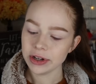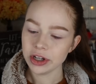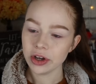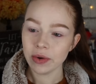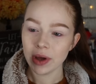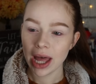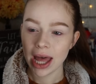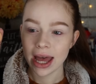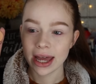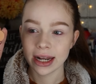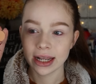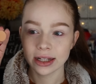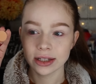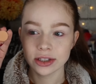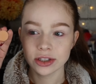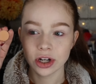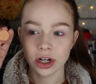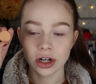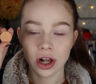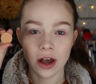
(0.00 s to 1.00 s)
going to go ahead and
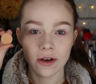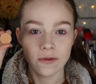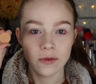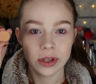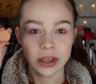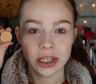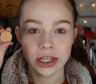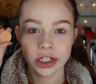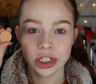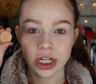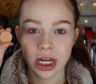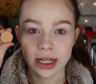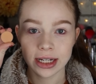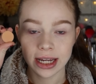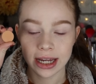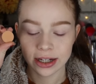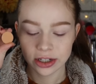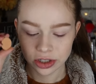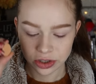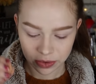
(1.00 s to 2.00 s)
start off with the shade
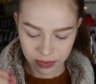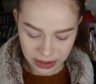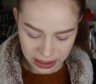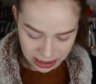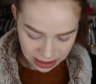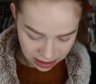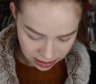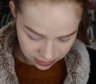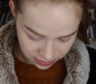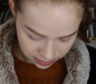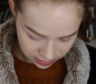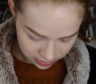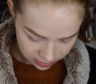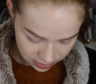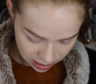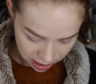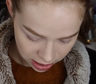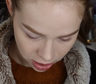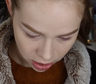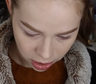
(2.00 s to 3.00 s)
Tangerine.
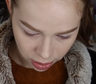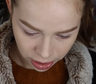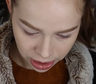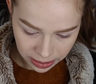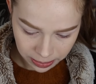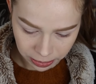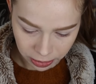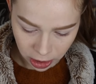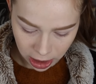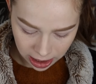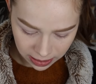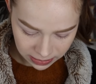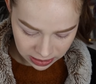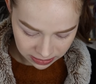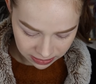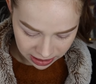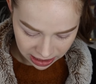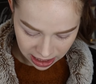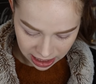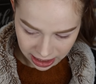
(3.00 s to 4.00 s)
I already
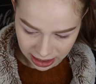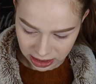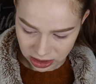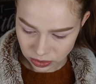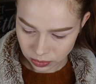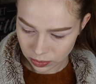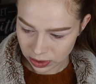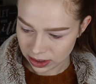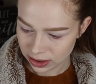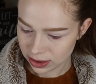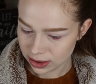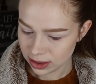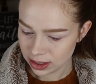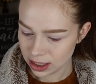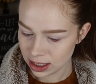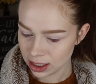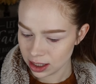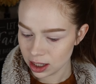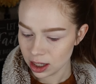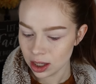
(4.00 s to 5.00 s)
primed my eyes with
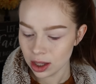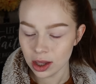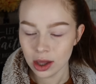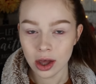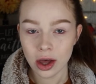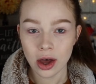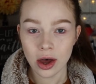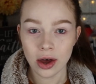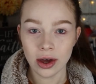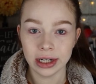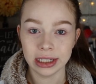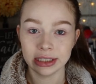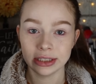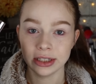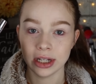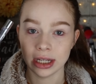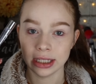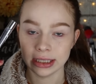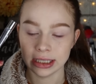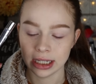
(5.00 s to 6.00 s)
the
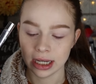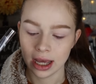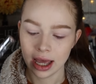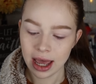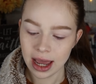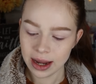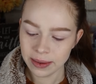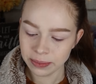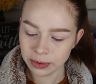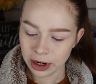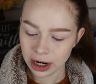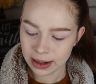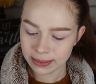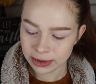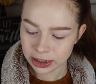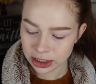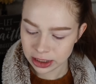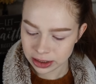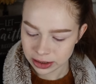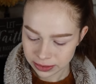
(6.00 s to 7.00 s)
Anastasia Eye
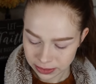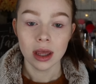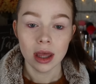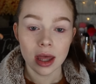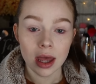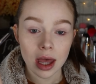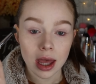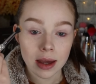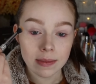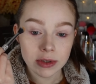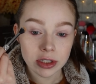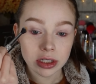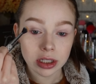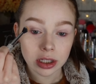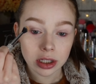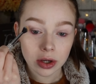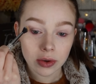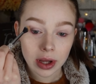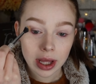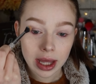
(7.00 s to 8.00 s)
Primer. I'm just
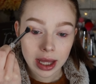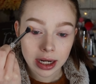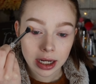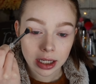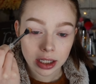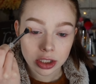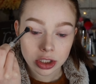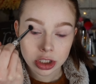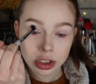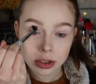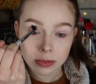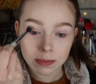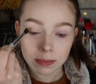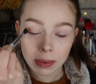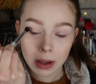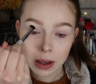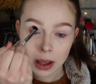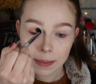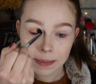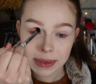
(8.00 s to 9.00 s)
going to go ahead and
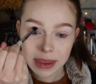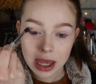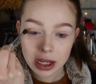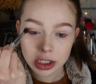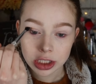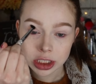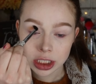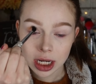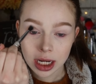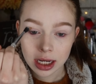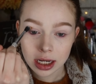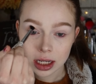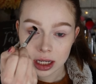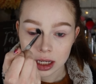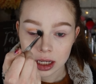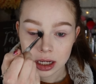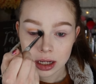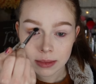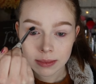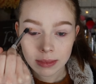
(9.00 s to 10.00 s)
pop that shade
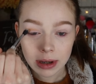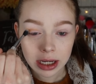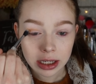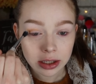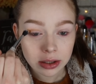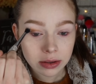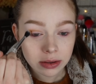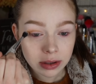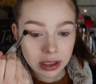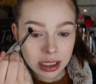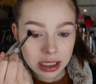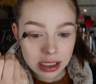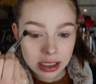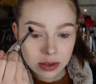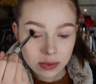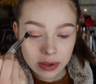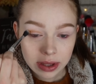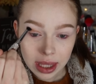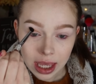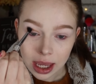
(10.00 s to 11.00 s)
in my
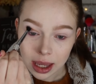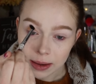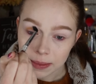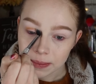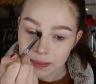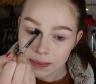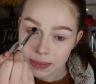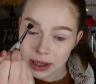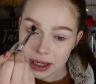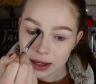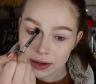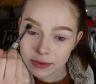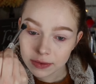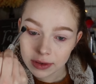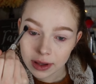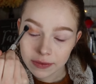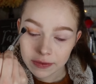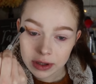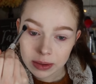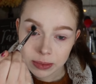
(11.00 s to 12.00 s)
crease with a big
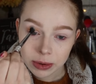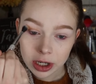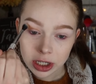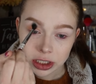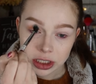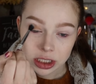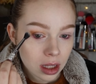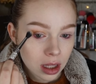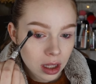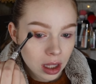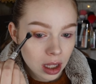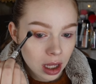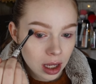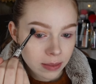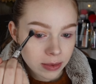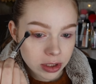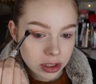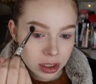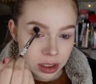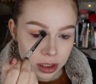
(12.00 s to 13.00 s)
fluffy brush.
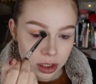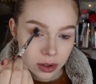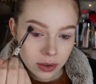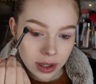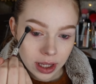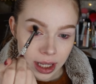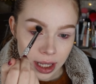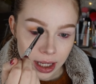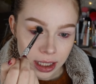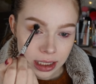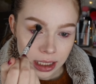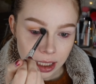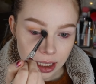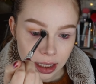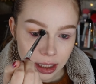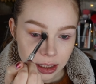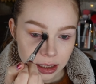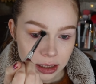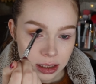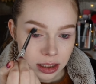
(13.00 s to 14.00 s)
I'm just going to go ahead
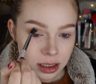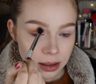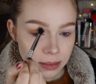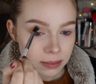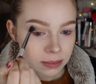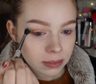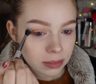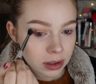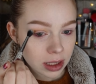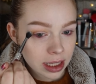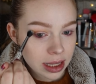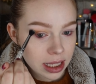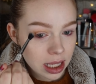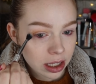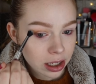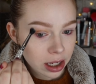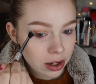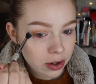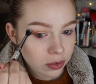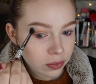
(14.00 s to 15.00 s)
and blend
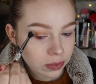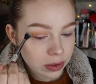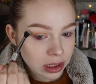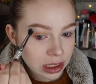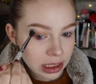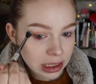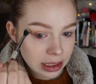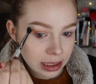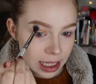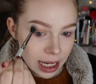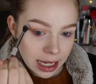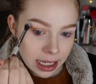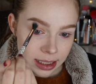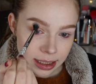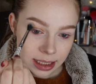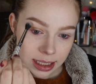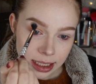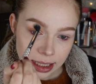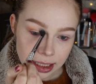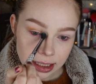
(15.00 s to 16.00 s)
that out really
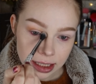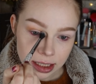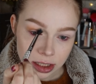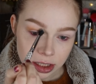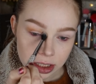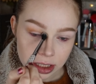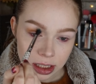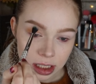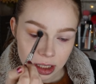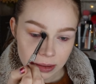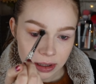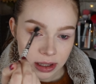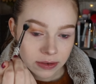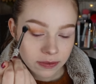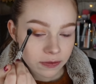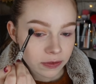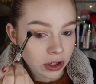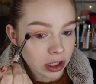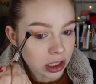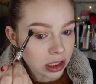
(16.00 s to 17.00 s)
lightly. This is just going to be the
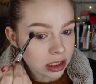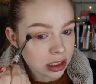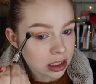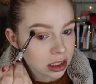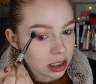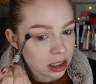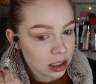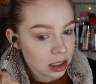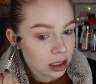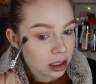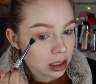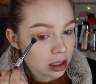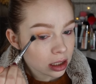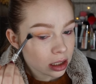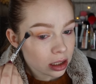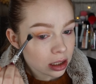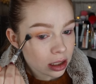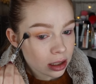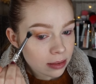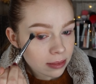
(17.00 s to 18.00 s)
first
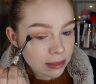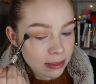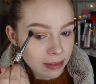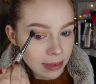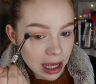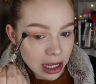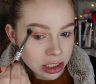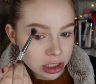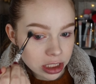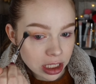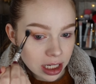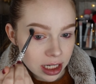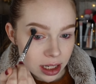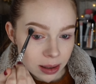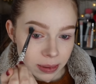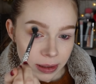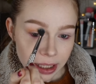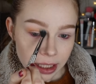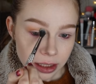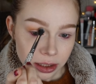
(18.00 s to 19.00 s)
matte shade.
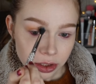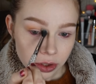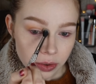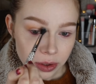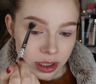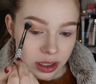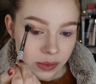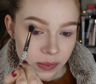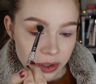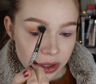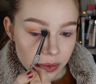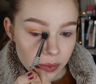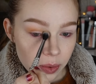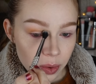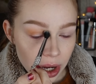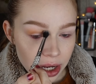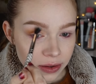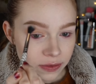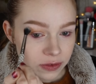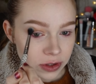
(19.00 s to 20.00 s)
I plan on going in with
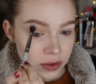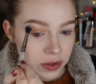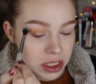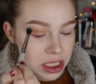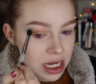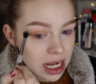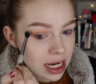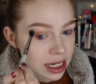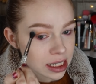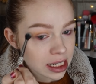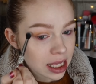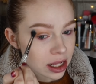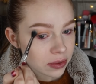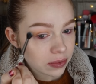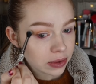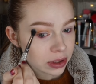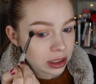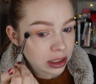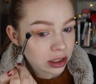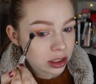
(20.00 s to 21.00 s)
quite a few today to get a
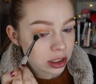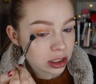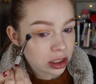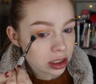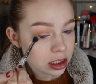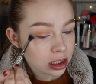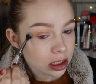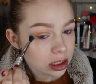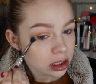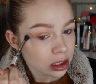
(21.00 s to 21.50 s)
really good